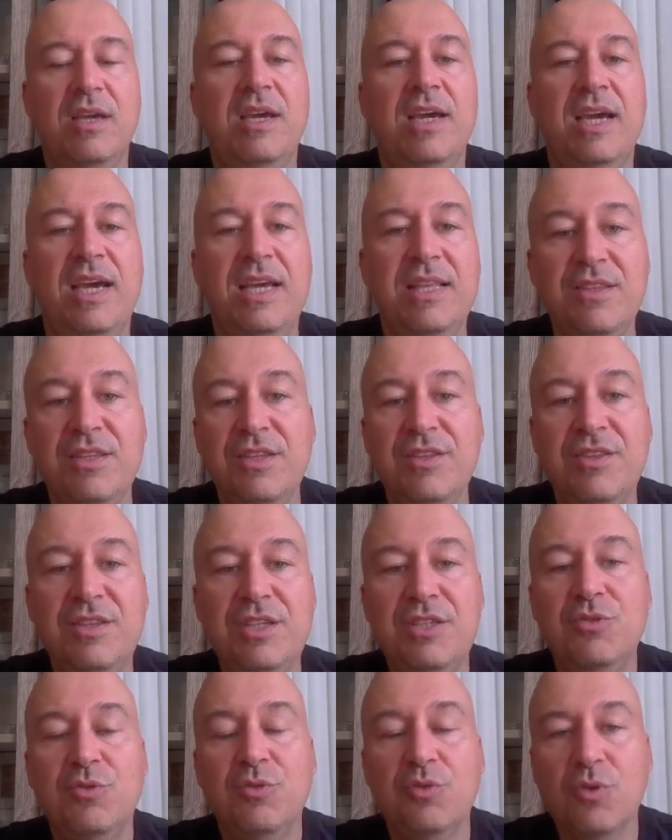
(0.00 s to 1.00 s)
And
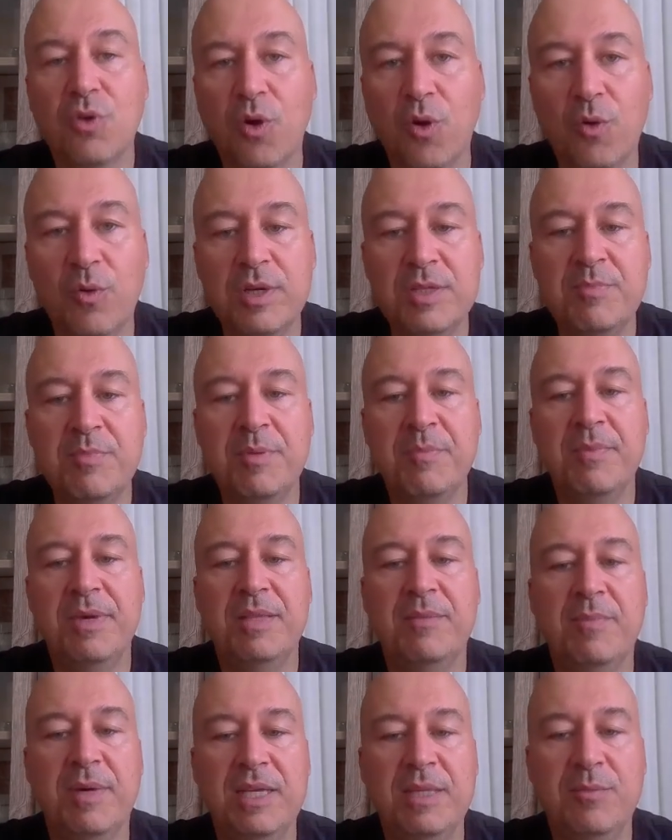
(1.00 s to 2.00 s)
d3 should always be
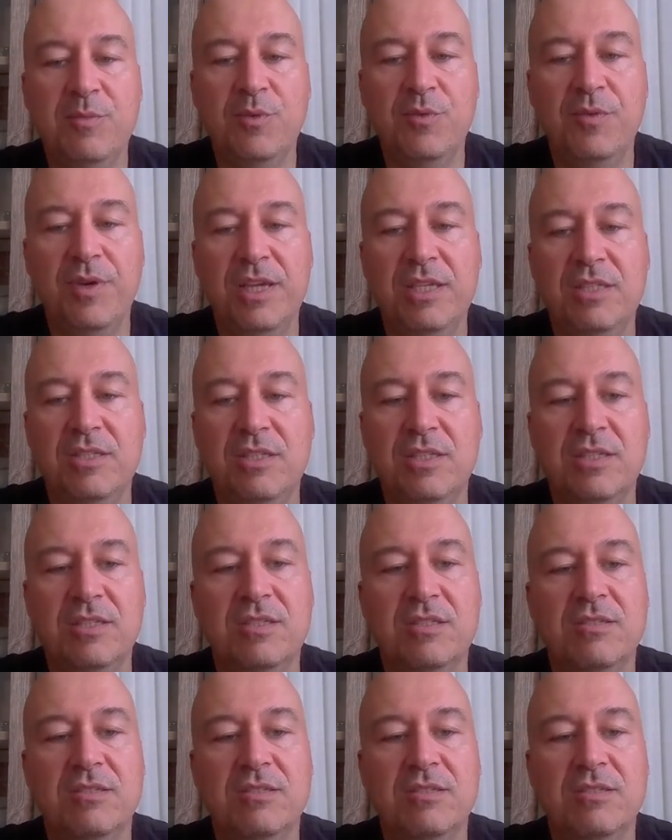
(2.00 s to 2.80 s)
met by the move h6.